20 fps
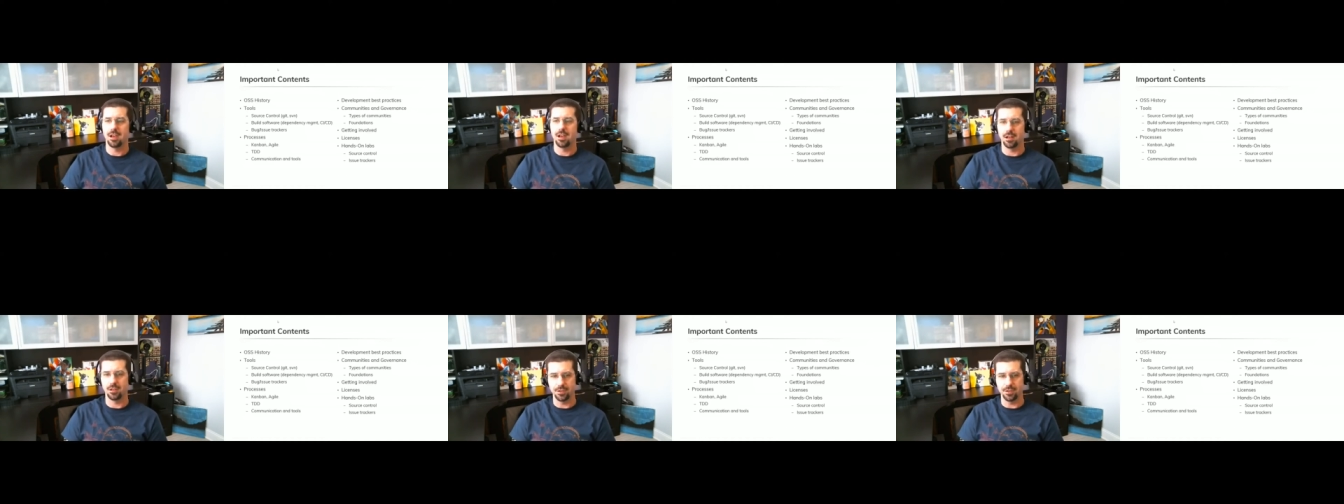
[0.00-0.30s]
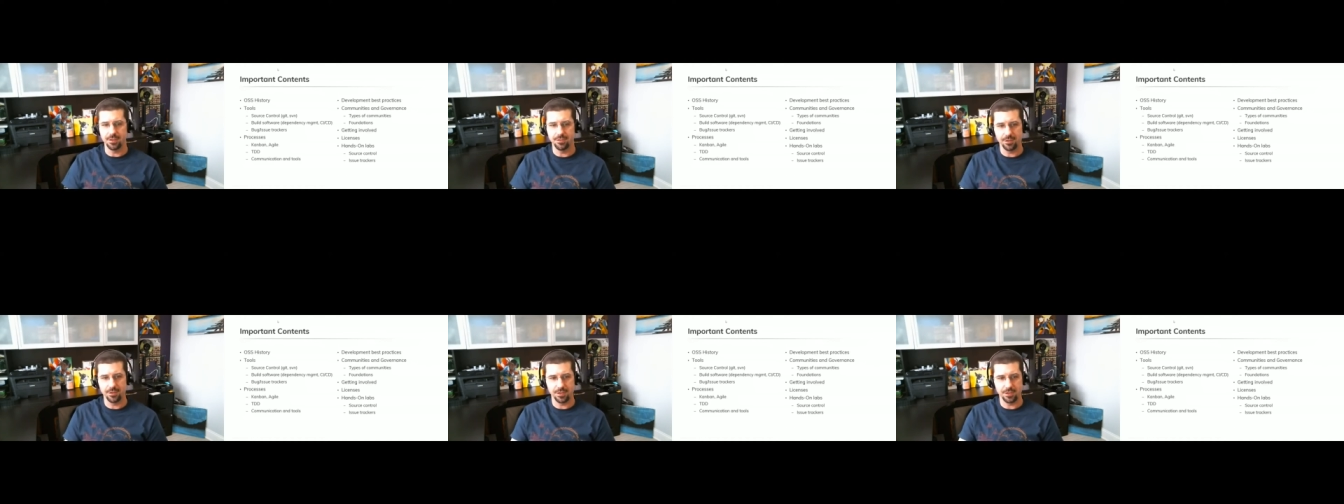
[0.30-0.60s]
I'll
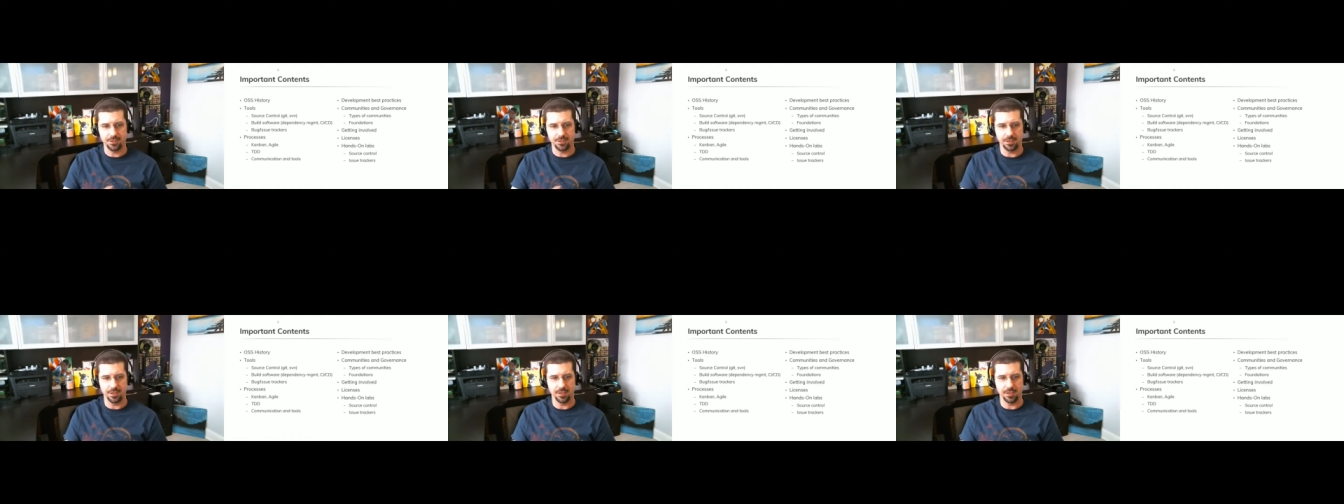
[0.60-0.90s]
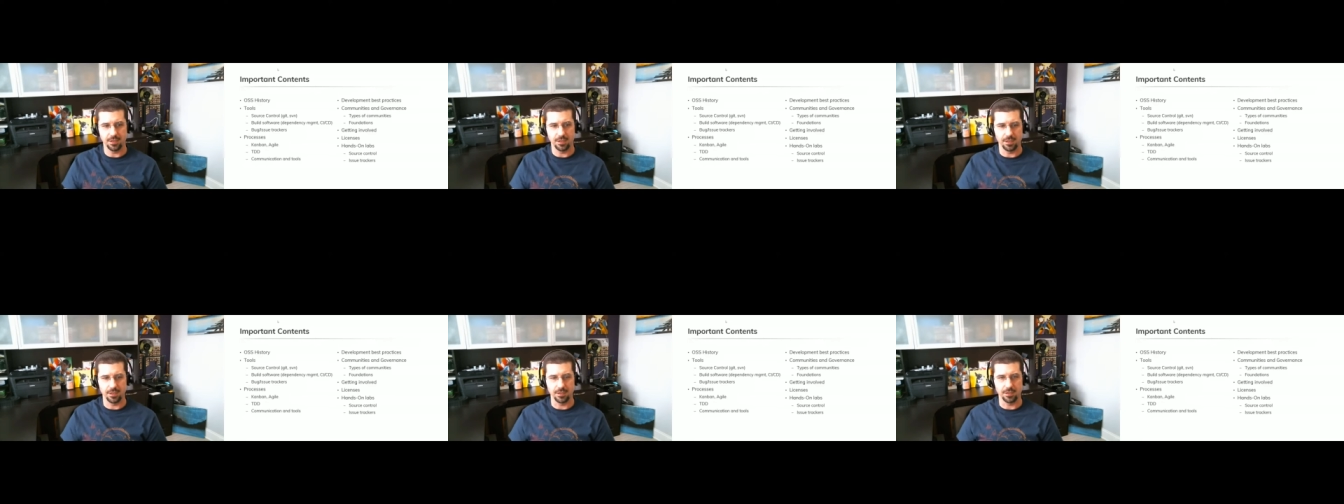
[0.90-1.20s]
leave it as
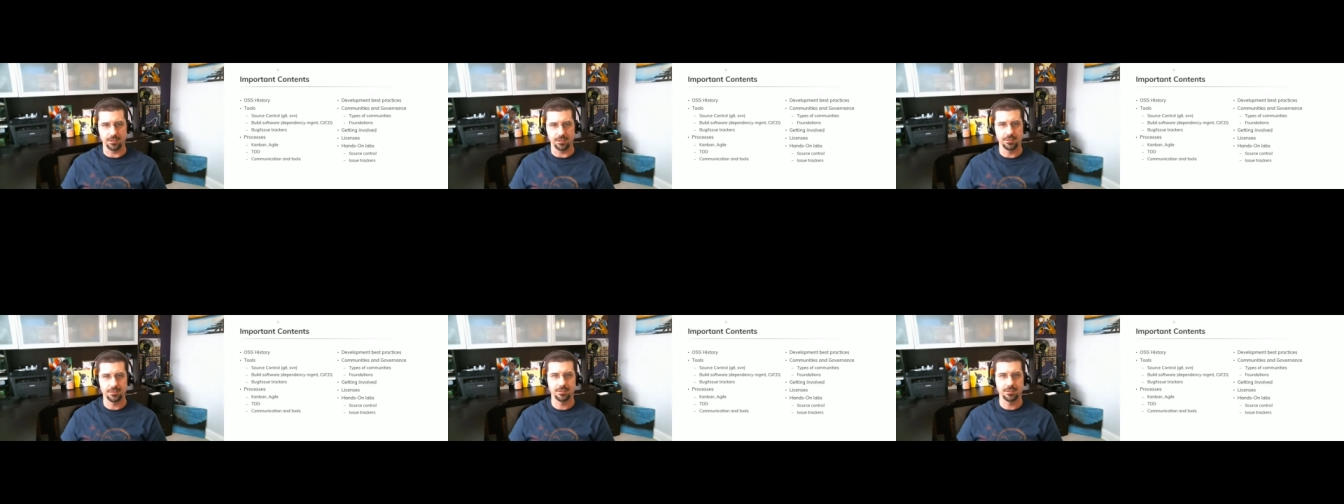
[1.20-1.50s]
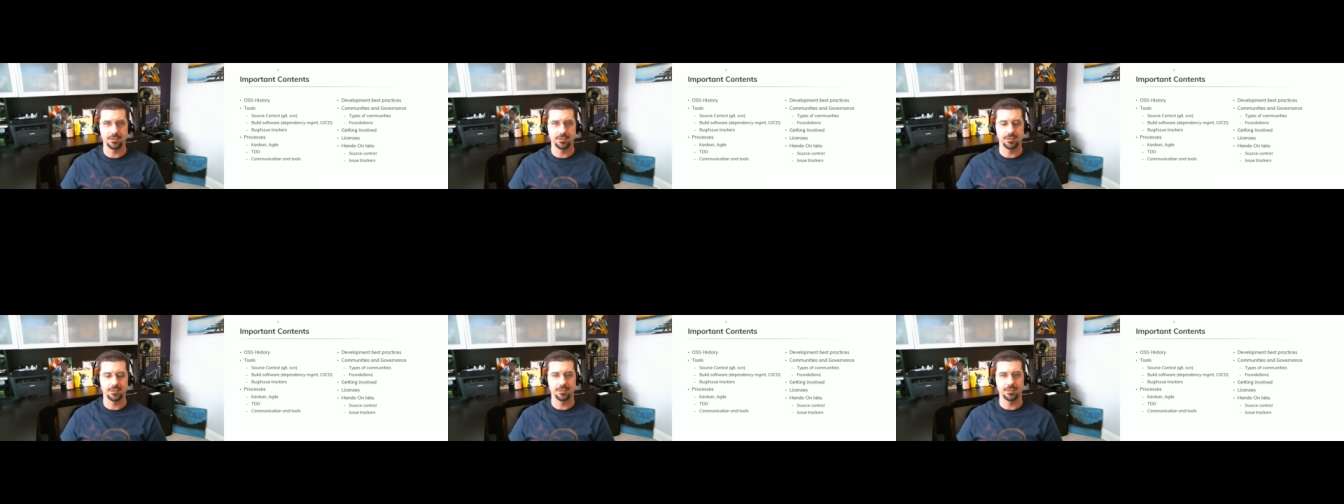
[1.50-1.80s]
a uh,
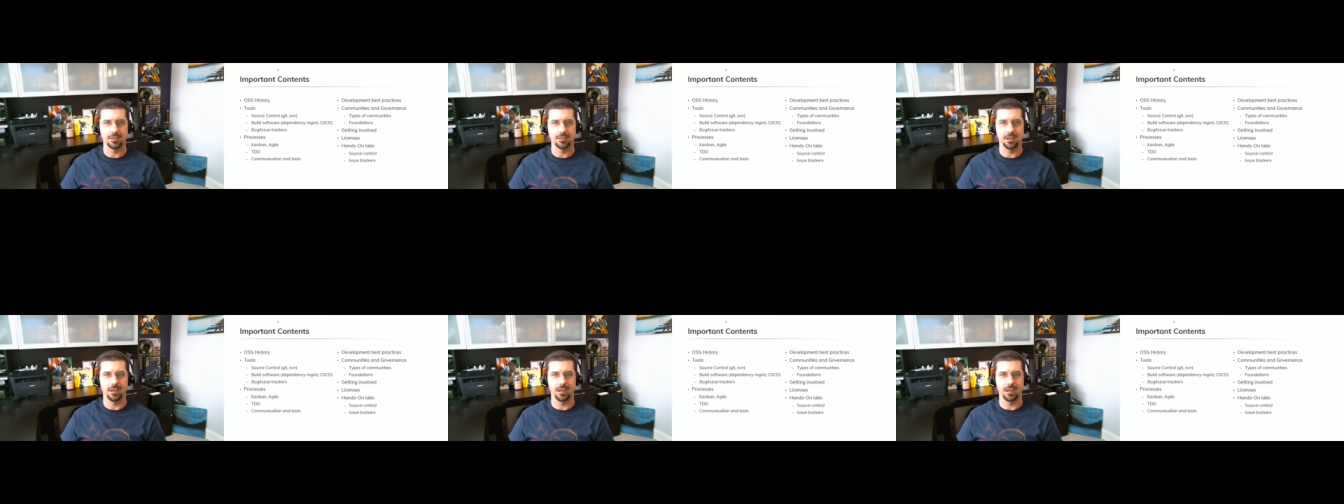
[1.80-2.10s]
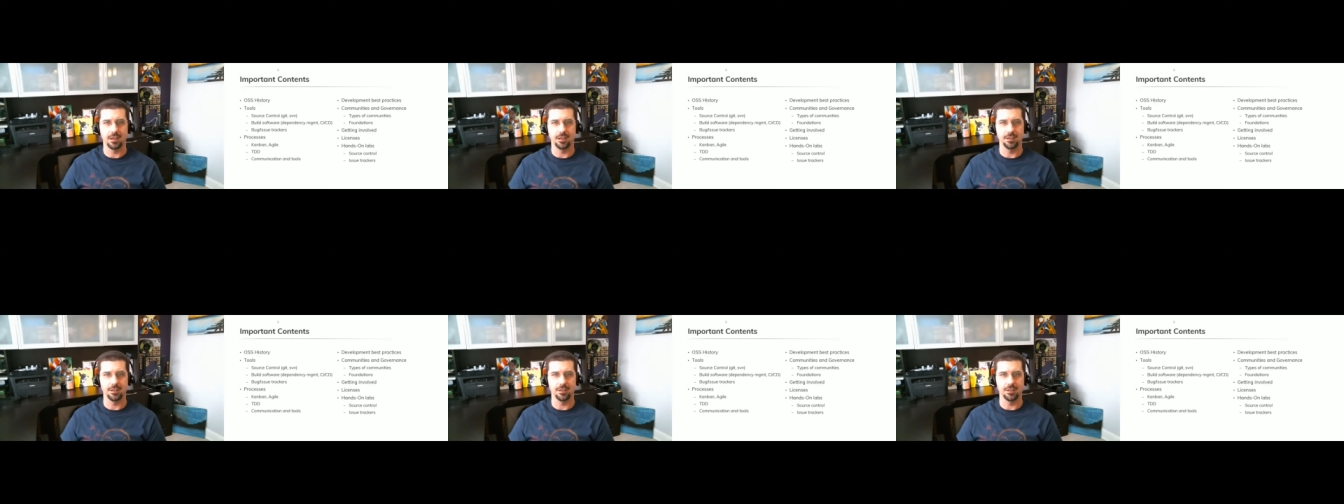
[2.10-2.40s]

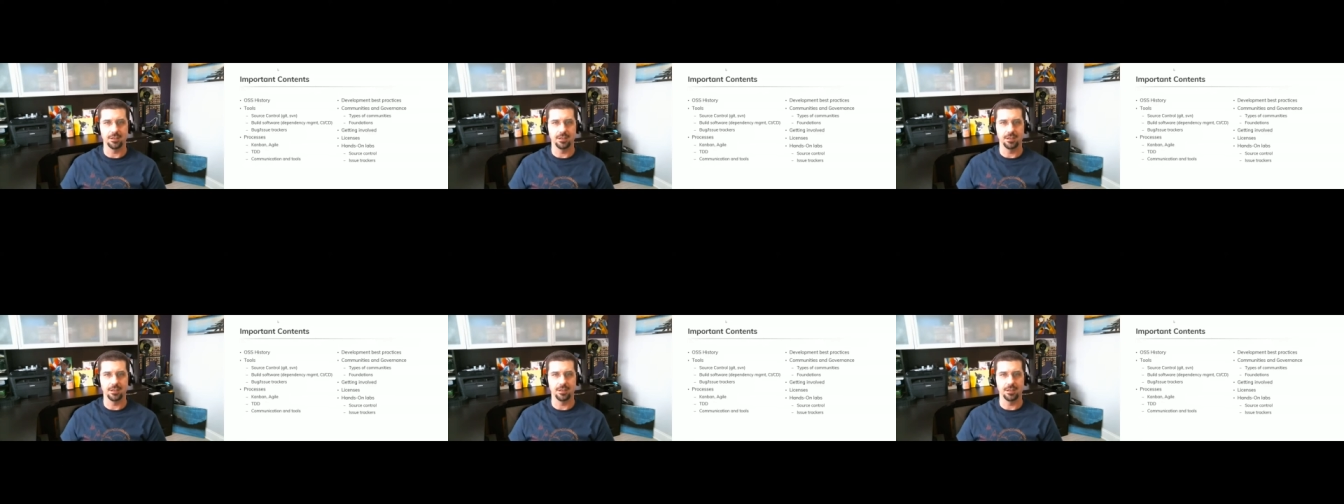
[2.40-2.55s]
uh,